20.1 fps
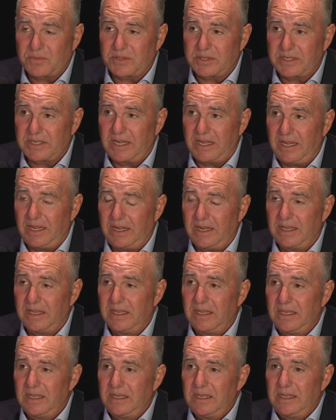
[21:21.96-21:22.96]
we're seeing
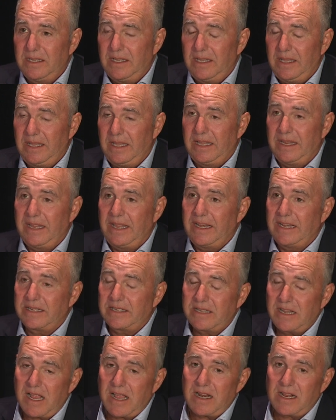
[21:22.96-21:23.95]
and
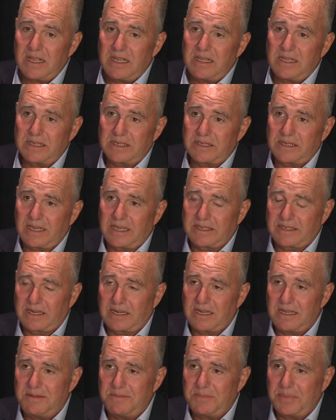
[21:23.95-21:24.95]
it's not us as a
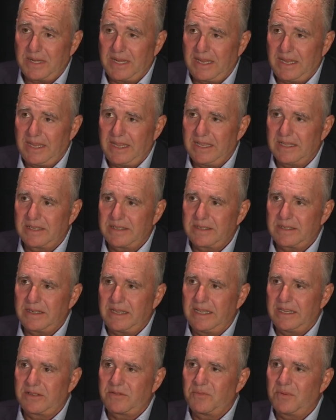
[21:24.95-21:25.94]
company it's
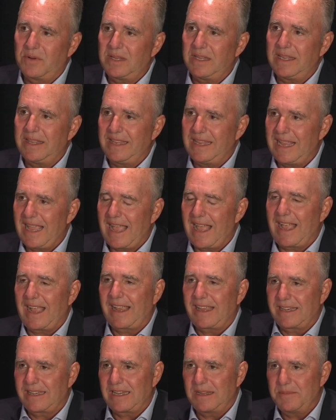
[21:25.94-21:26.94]
it's really the
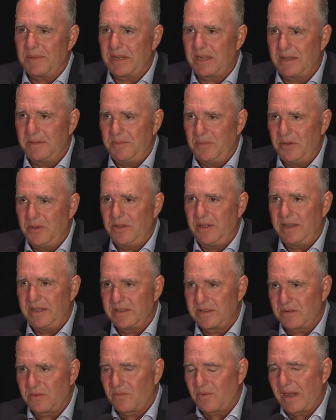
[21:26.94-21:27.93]
academic
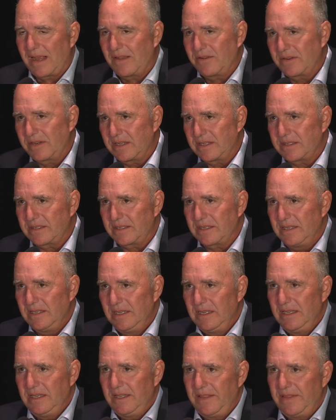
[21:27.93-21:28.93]
communities around us
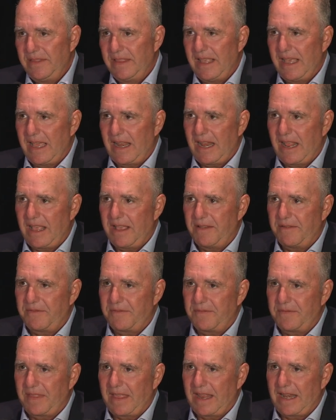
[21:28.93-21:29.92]
that have
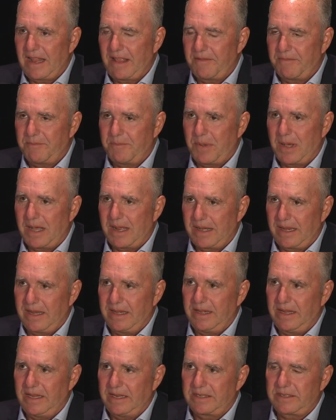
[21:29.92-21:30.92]
that have bought
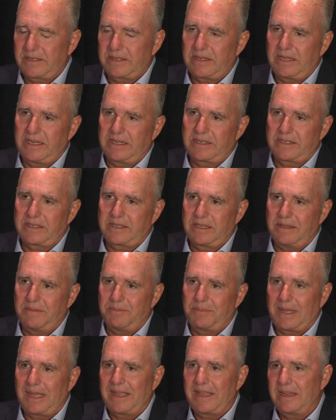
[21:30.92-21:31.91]
in it's it's the
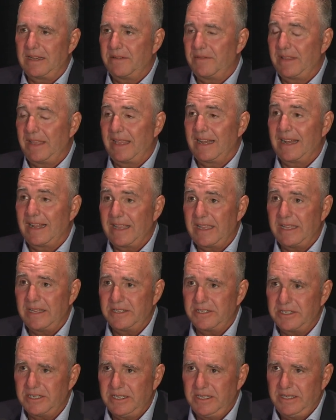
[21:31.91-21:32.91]
buy-in of the
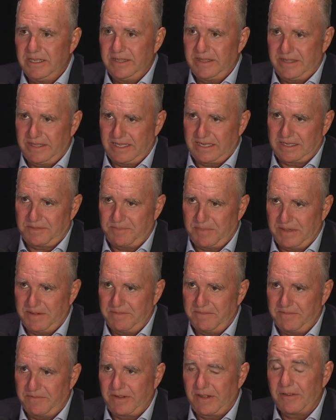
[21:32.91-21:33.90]
NIH that's
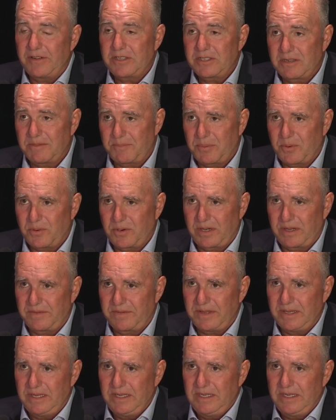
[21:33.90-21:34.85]
been very supportive